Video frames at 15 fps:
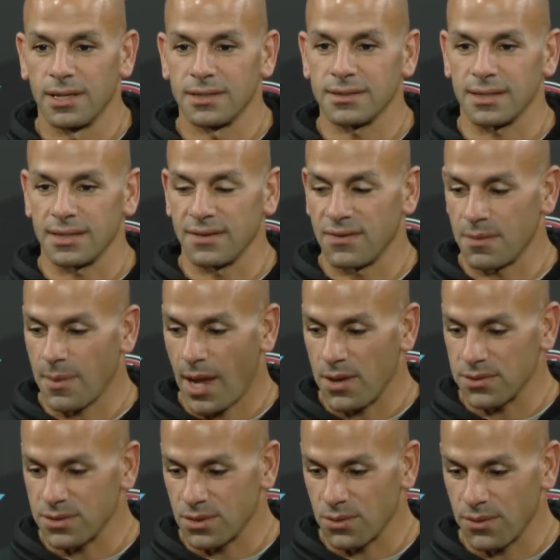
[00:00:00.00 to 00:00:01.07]
To leave them
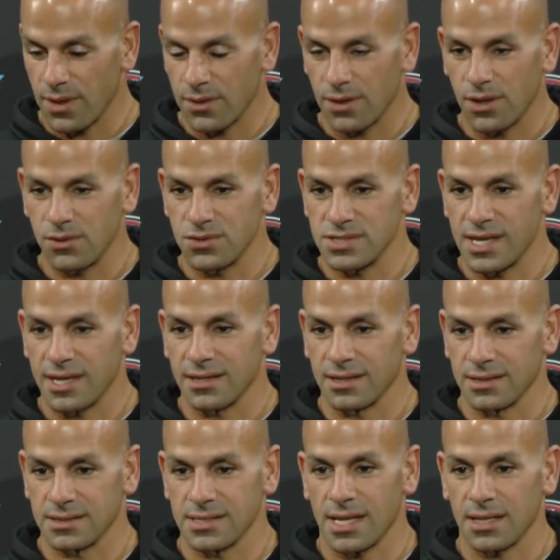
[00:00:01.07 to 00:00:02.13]
out there without understanding
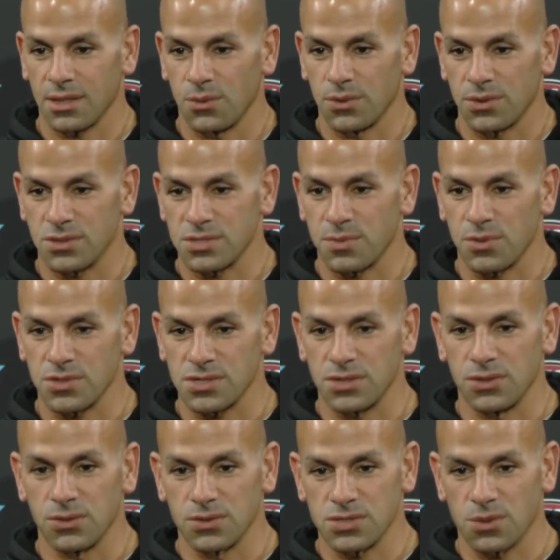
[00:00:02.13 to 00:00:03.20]
exactly what they're supposed to
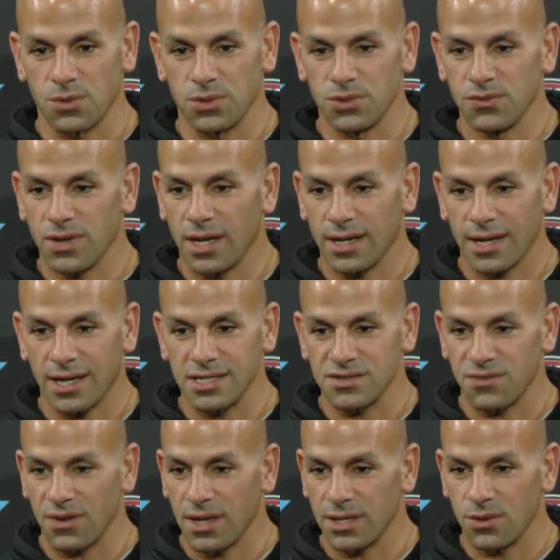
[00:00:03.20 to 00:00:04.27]
do. So when you've got guys
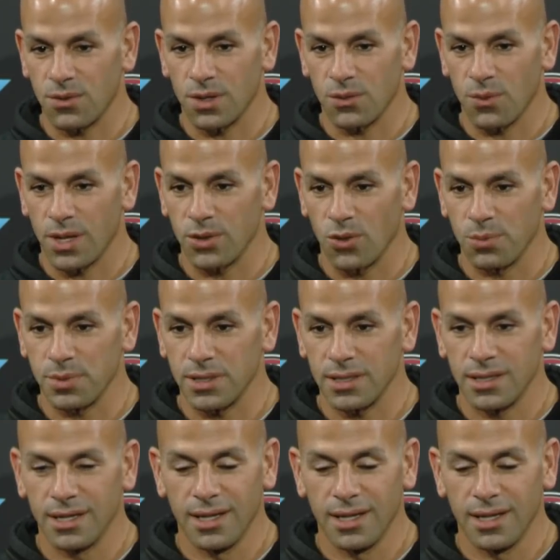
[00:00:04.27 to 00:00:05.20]
flying around wide open,